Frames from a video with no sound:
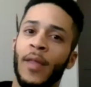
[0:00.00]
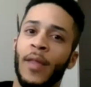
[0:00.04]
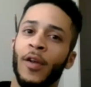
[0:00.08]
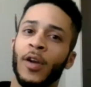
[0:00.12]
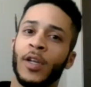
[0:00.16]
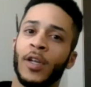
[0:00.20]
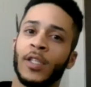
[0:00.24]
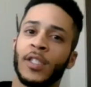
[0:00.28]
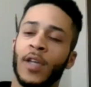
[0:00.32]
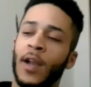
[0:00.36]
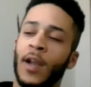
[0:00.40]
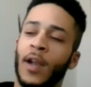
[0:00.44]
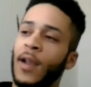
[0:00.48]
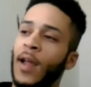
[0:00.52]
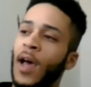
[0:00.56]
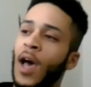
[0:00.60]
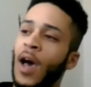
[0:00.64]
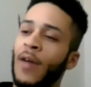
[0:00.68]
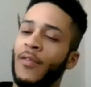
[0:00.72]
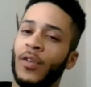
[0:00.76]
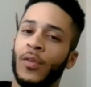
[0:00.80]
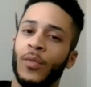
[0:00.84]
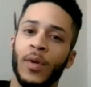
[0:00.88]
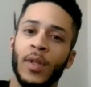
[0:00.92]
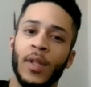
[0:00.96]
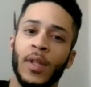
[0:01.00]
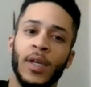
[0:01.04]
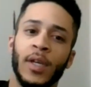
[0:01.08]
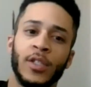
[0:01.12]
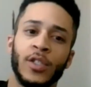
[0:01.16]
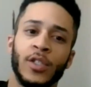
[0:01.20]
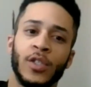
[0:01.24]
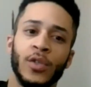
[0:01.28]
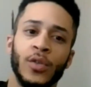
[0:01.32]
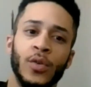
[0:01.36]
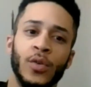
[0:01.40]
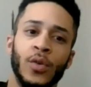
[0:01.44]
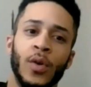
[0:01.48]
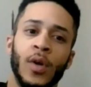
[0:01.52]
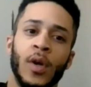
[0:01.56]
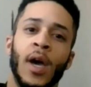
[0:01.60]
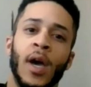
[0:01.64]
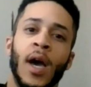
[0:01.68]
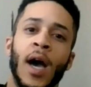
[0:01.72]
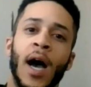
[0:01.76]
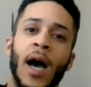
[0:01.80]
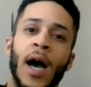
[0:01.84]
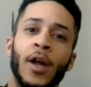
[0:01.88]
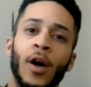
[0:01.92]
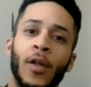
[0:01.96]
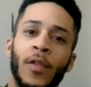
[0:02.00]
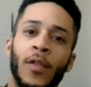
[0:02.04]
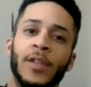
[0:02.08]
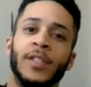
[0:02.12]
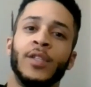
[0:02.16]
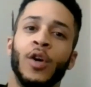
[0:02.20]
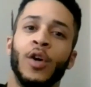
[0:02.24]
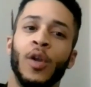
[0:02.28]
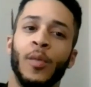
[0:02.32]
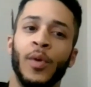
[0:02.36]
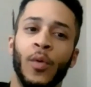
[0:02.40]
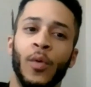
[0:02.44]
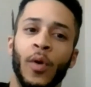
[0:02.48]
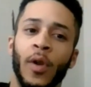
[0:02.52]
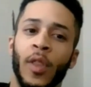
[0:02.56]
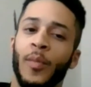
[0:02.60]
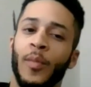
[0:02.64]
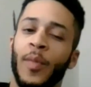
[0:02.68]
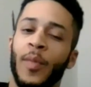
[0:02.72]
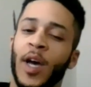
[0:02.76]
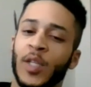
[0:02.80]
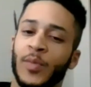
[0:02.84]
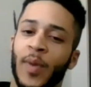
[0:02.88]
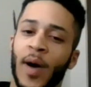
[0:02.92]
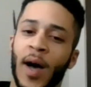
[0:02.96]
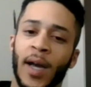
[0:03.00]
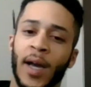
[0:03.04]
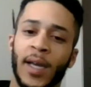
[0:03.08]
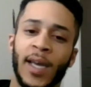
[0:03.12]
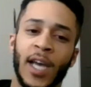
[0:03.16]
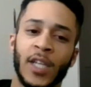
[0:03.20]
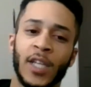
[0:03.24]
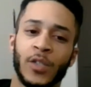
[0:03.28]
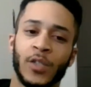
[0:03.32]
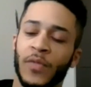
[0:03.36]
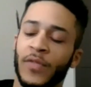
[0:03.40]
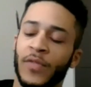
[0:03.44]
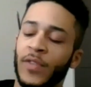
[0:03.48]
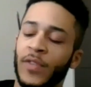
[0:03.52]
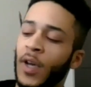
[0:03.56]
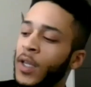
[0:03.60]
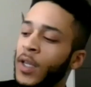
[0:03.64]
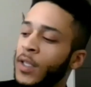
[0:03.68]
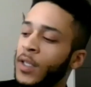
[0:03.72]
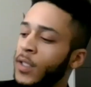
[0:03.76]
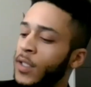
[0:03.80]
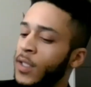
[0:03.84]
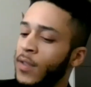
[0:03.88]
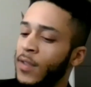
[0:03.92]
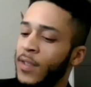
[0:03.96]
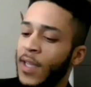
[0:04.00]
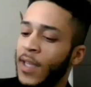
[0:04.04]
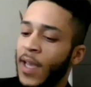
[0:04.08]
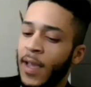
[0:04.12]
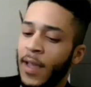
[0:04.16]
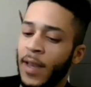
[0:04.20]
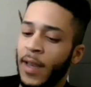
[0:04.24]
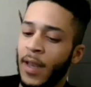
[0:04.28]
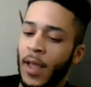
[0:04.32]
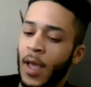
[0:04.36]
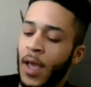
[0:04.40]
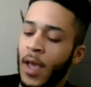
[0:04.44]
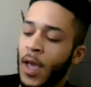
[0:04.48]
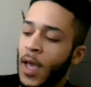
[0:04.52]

They're excited to have you with us too. I know this is going to be one of the best podcasts we've done to date.